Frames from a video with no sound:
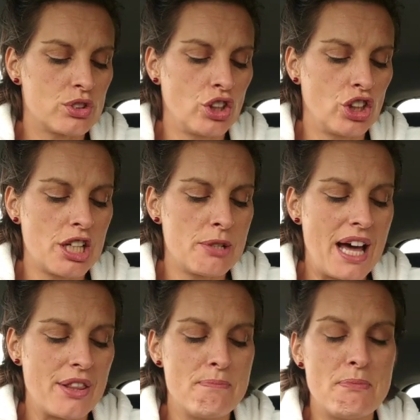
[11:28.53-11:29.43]
Talking
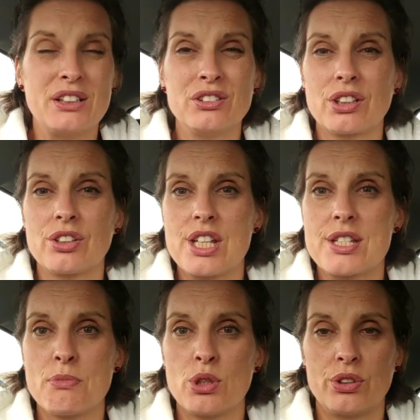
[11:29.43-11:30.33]
about the milk this
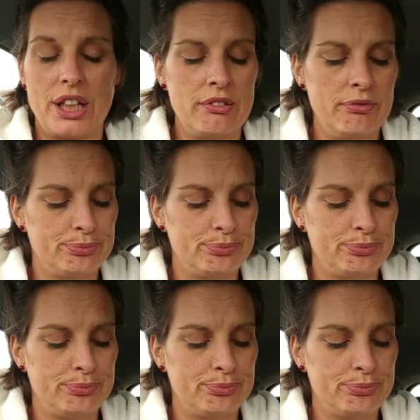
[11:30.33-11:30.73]
morning,